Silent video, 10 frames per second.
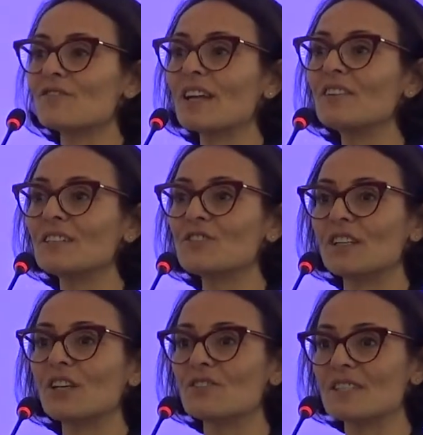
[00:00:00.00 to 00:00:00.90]

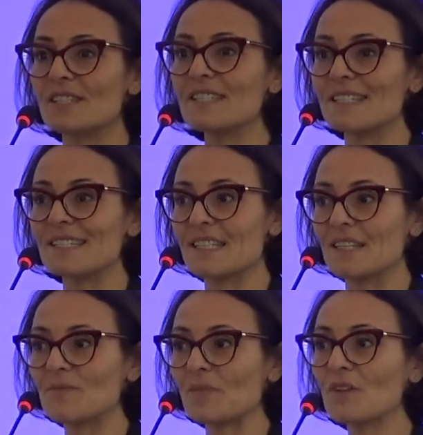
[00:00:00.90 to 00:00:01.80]
regulatory
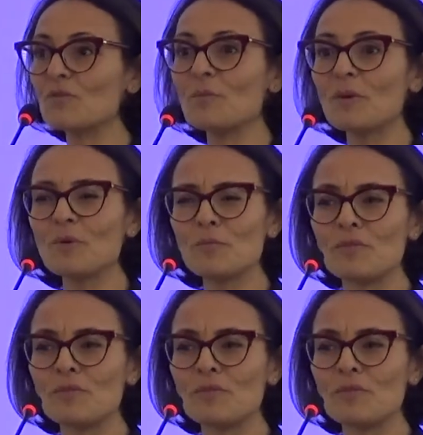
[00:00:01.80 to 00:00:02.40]
consistency. You remember